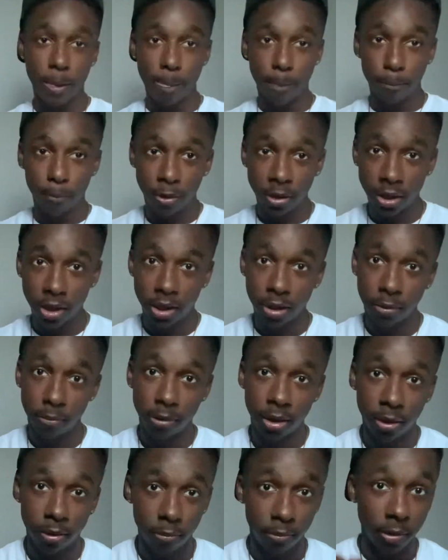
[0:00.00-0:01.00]
But yeah,
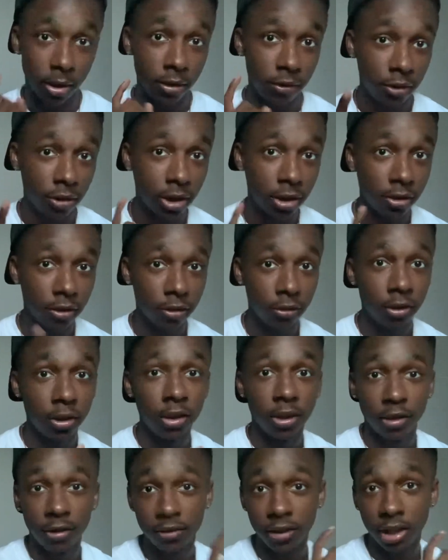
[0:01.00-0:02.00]
man, make sure y'all
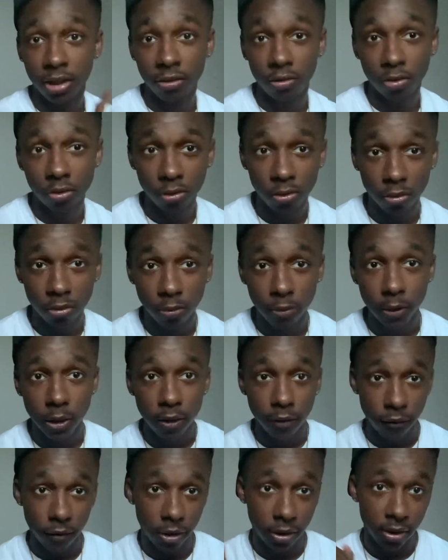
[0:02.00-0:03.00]
stay tuned
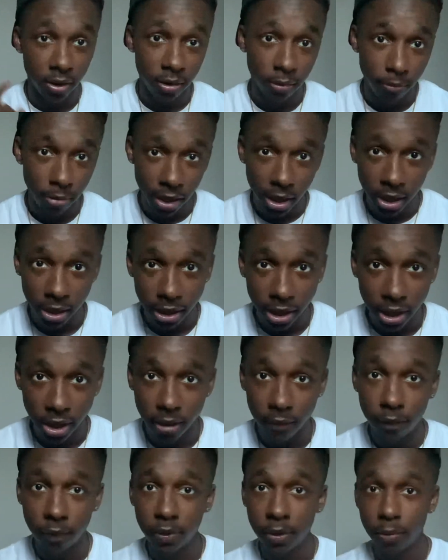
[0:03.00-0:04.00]
for another bond date.
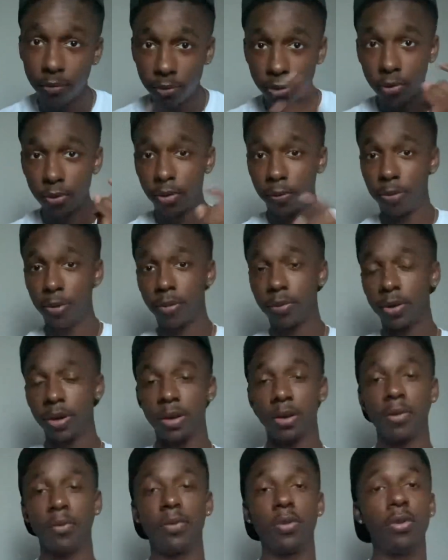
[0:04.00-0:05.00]
I'm gonna be doing public
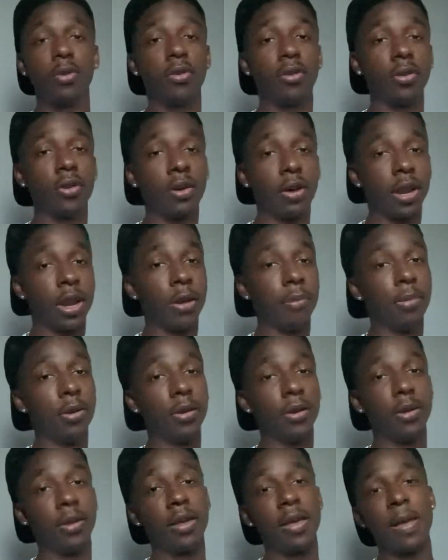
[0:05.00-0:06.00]
interviews and all that, bro.